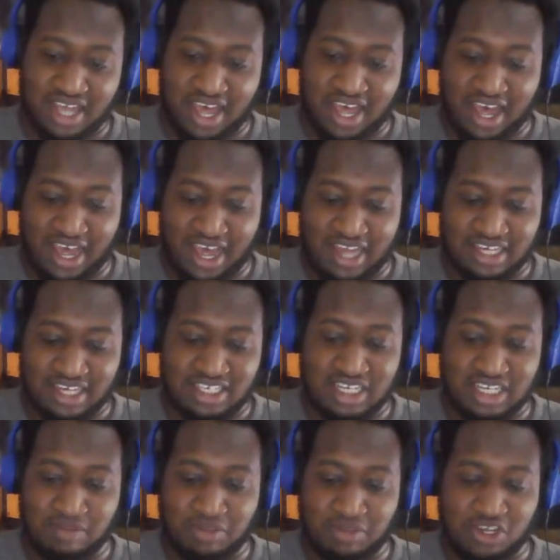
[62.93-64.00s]
and they
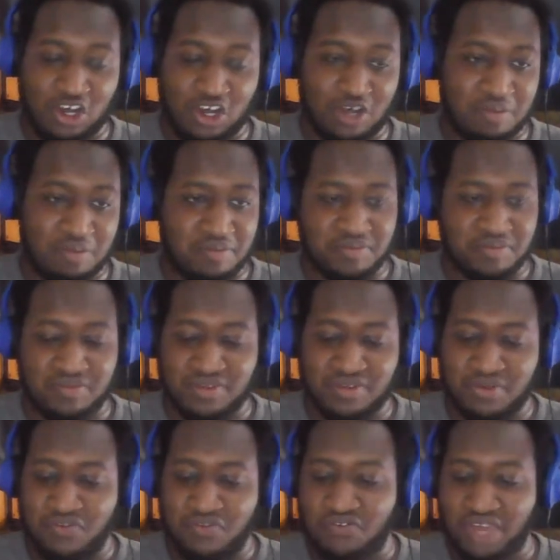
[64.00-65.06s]
become
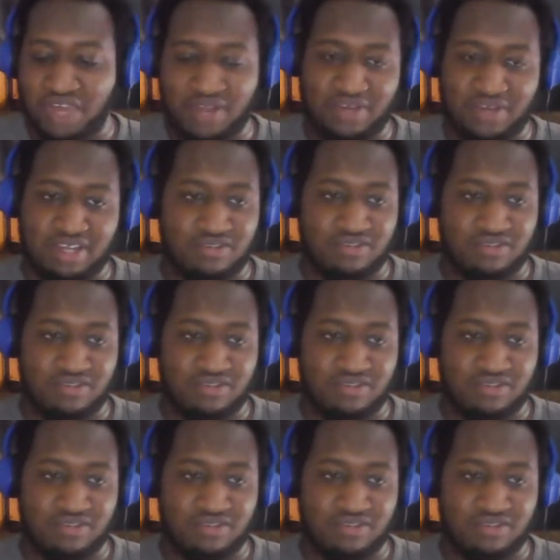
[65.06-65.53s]
very,